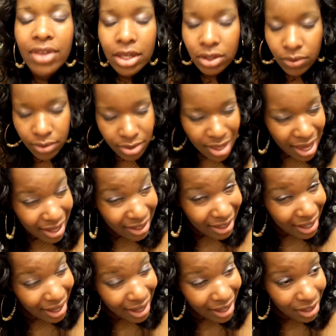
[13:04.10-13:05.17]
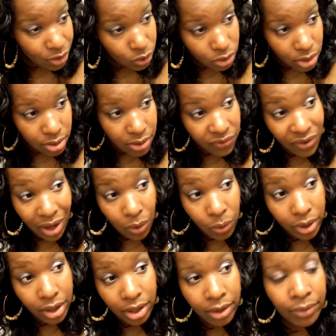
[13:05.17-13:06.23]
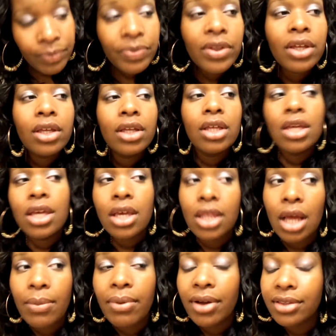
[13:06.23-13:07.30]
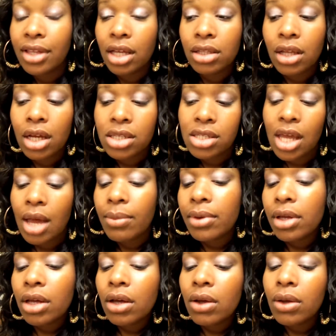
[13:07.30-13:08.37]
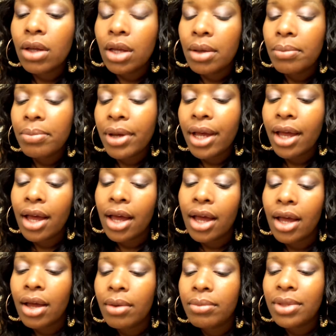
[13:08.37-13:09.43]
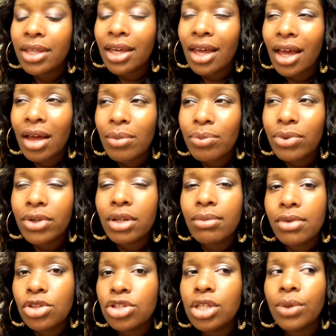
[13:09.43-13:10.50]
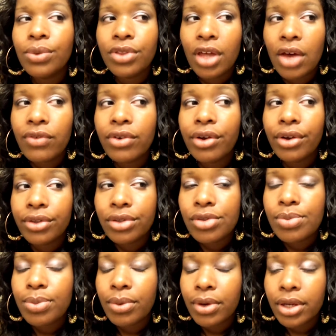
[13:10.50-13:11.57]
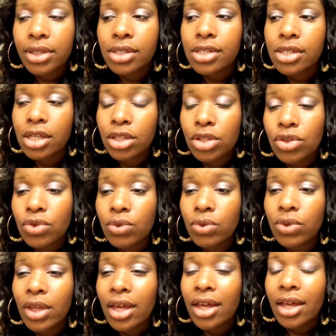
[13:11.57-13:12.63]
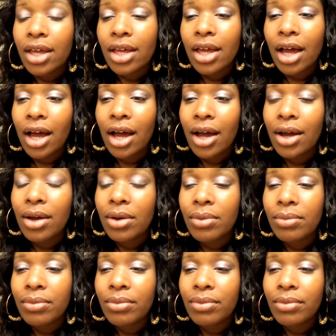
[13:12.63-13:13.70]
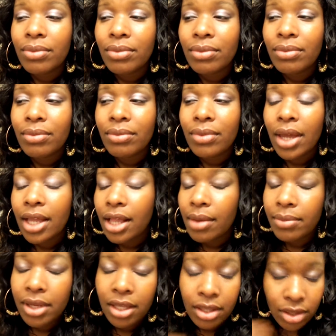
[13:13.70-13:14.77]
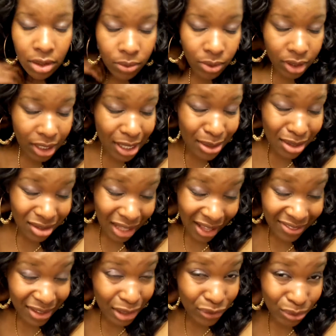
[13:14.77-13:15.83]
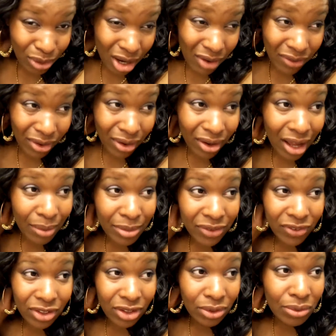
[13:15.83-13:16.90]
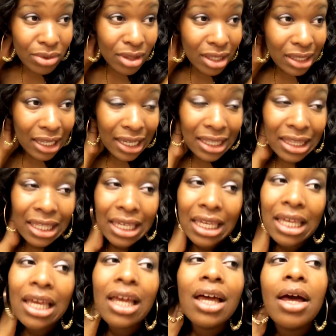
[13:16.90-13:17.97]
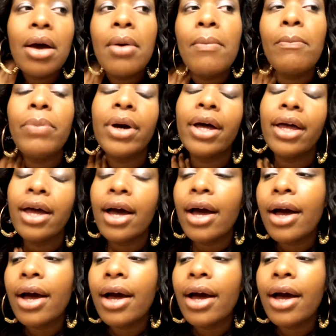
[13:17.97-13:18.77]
not used that yet, and who knows if I will, because I bought that a long time ago. But yeah, I'm pretty much done with CoverGirl at this point, to tell you the truth. And I mean, there really isn't a lot of things from CoverGirl I'm even using lately. But